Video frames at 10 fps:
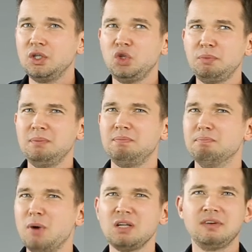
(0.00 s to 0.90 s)
you'd be
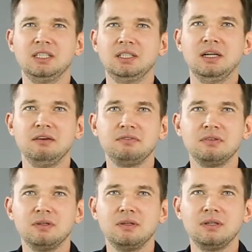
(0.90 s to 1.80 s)
motivated enough.
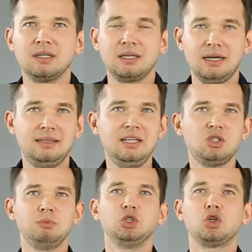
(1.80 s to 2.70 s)
Like it
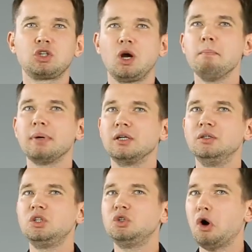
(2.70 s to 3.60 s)
needs to be your company. You
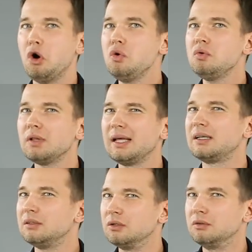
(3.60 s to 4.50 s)
need to own
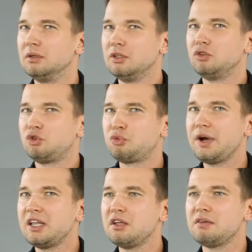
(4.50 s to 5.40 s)
like, you know,
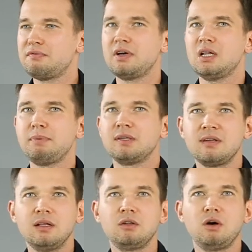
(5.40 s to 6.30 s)

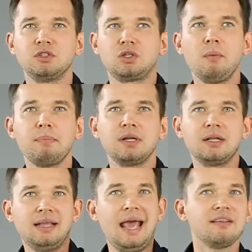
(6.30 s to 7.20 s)
20-30% of your company
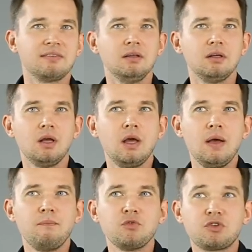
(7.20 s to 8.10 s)
at the exit,
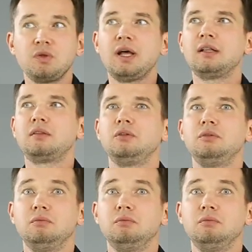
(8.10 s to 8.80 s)
so that